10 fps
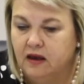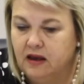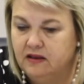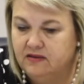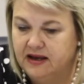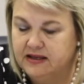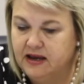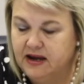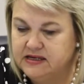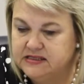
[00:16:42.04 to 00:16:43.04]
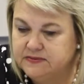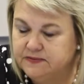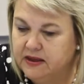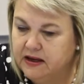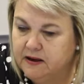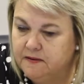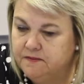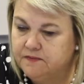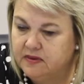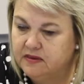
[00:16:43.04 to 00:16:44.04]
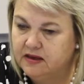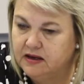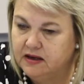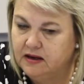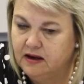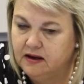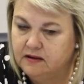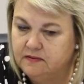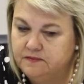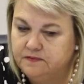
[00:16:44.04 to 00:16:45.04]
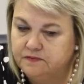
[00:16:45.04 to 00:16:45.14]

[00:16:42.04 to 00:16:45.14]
In that case, the